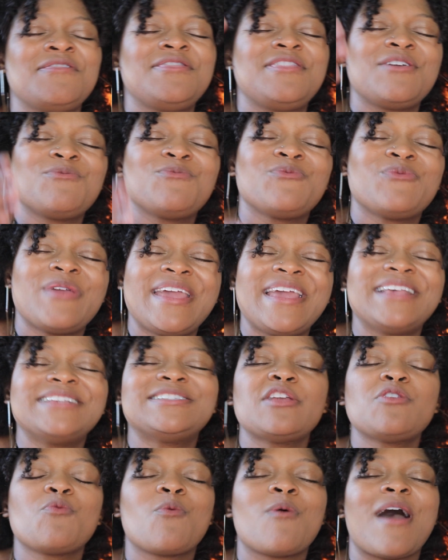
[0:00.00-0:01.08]
the
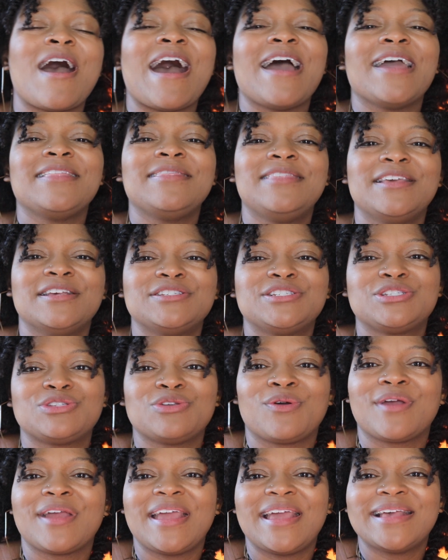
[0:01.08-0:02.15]
reason why this
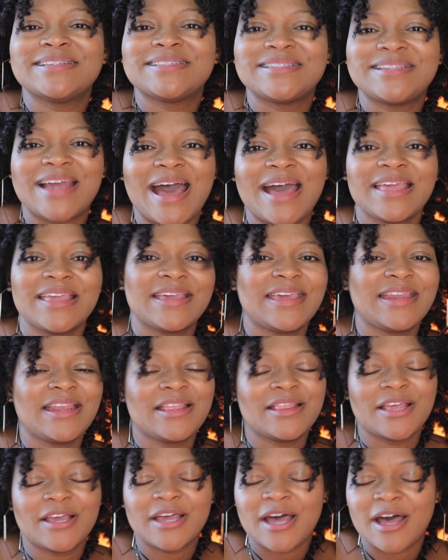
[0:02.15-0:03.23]
story is not
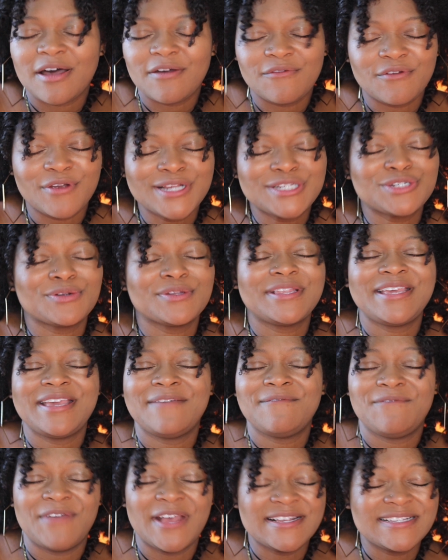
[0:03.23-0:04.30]
getting the coverage or the
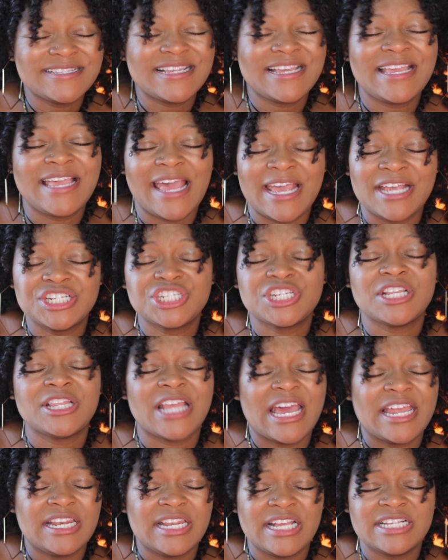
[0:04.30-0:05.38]
investigation
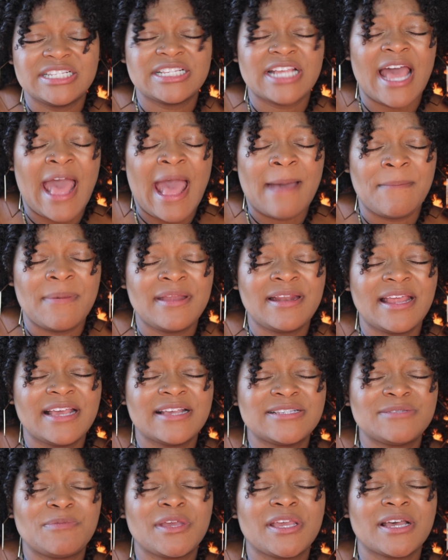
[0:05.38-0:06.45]
that needs to happen
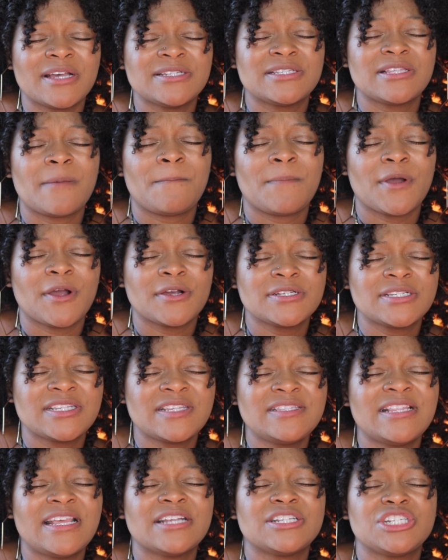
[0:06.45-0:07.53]
is because the
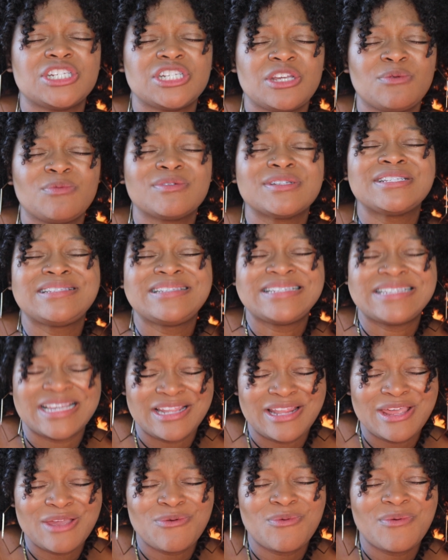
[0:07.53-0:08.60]
person that she was
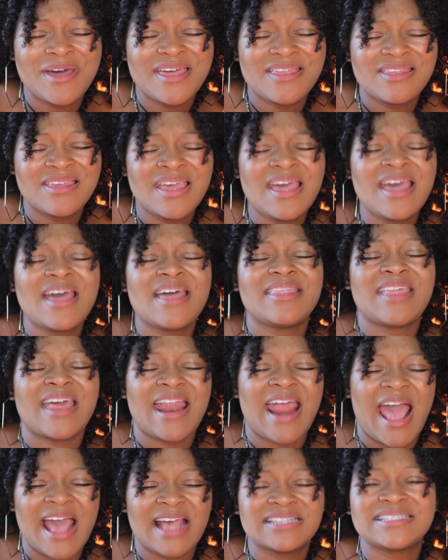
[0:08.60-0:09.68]
dealing with
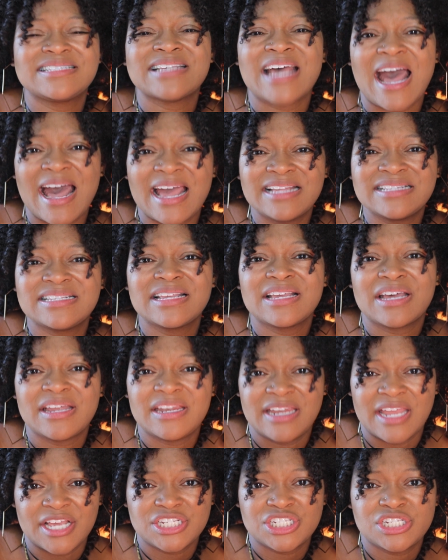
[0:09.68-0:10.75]
that has ties and
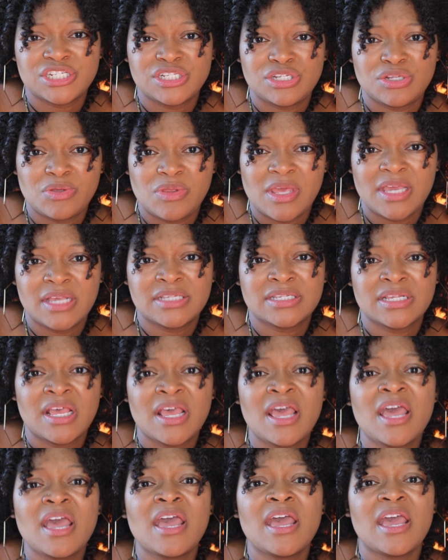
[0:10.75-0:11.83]
connection to this
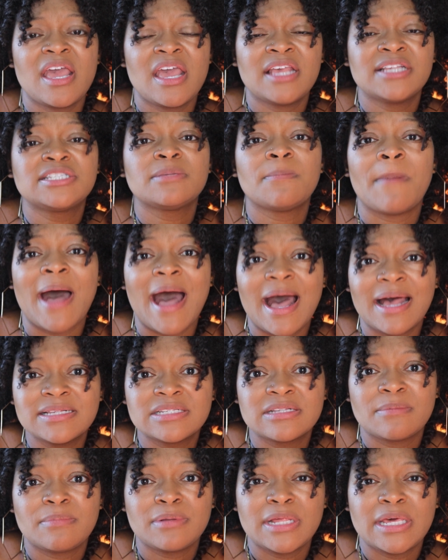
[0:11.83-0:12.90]
is
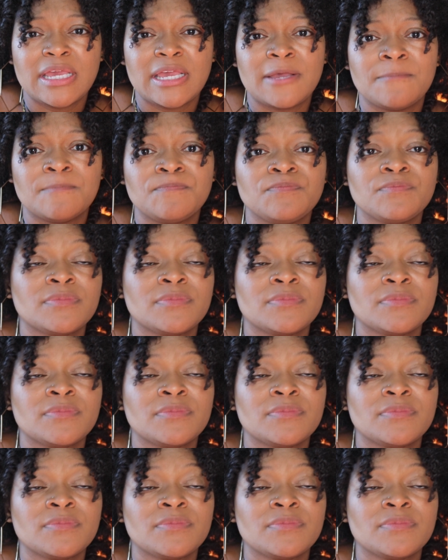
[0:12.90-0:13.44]
possibly,